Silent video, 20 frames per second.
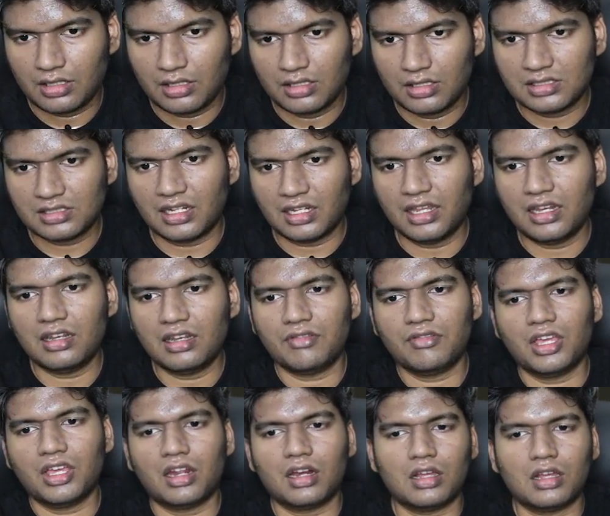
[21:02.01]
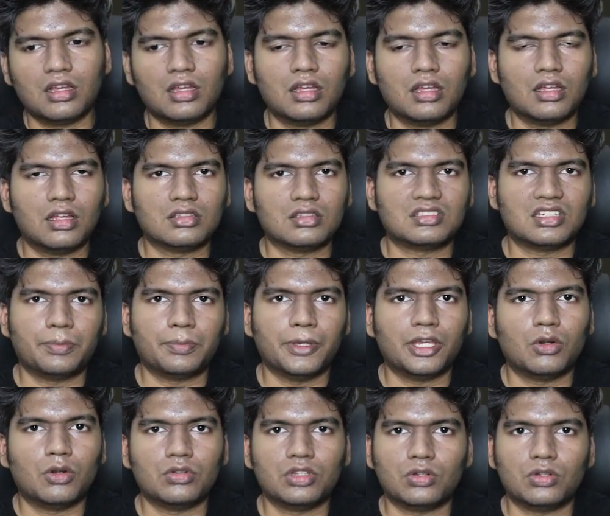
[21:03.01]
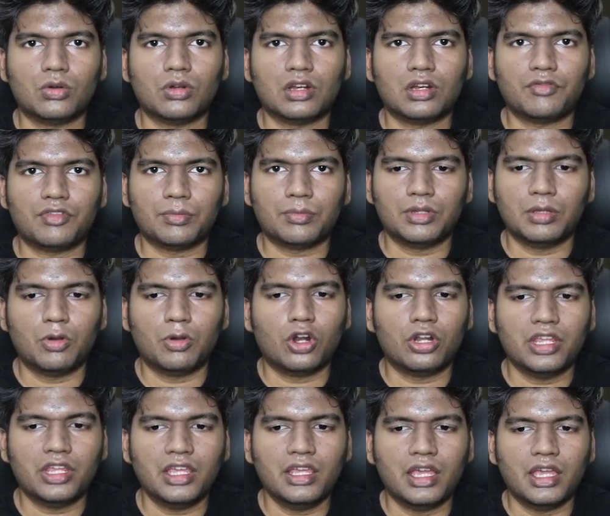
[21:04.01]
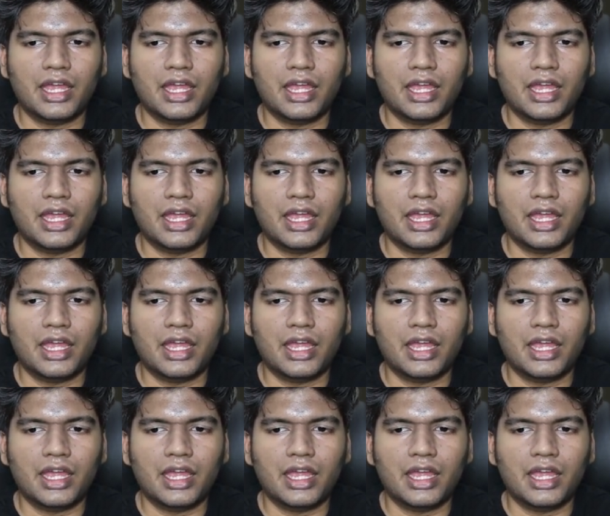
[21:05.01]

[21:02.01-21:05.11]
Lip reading: This line we are stripping out the token from the body